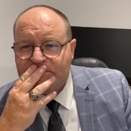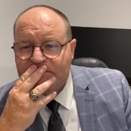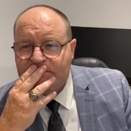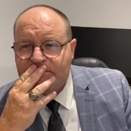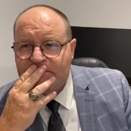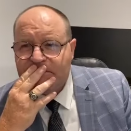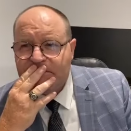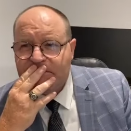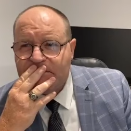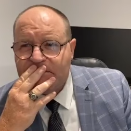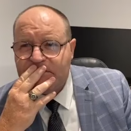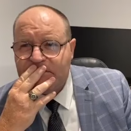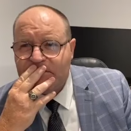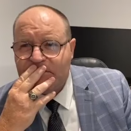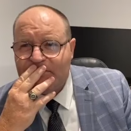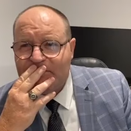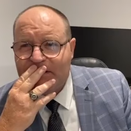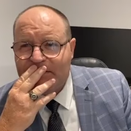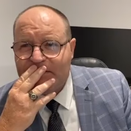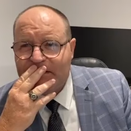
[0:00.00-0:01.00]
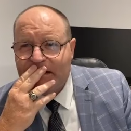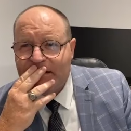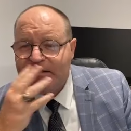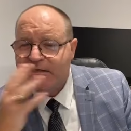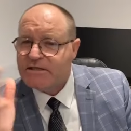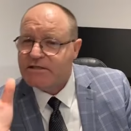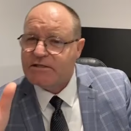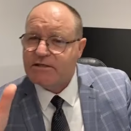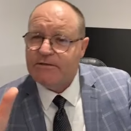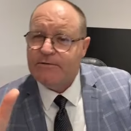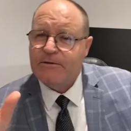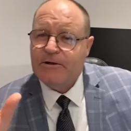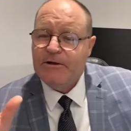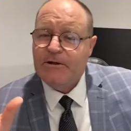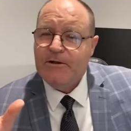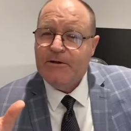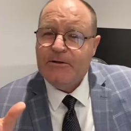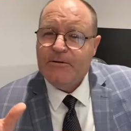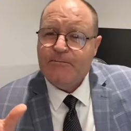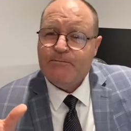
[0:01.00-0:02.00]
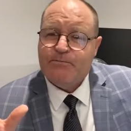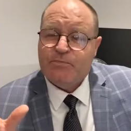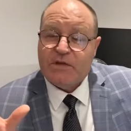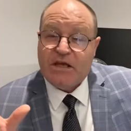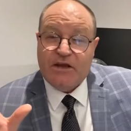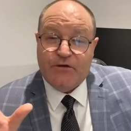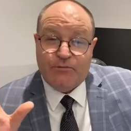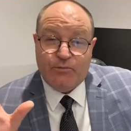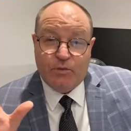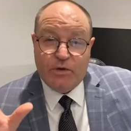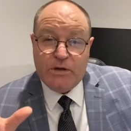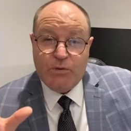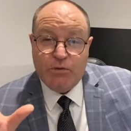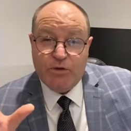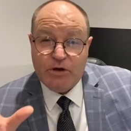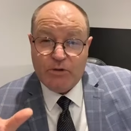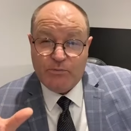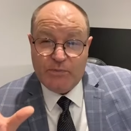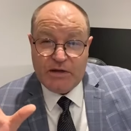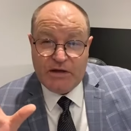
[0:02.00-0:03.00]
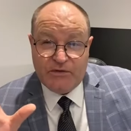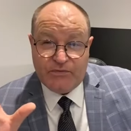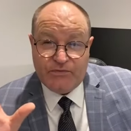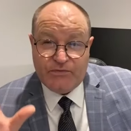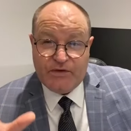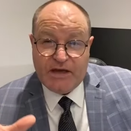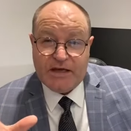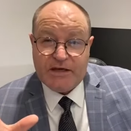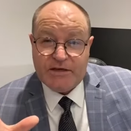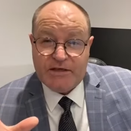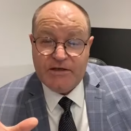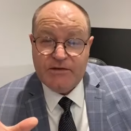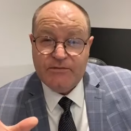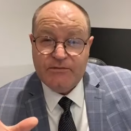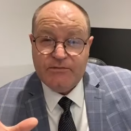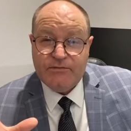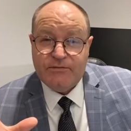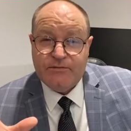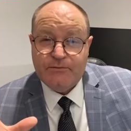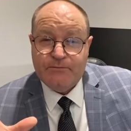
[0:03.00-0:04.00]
I'm not too sure about that. Listen, if we want to be effective,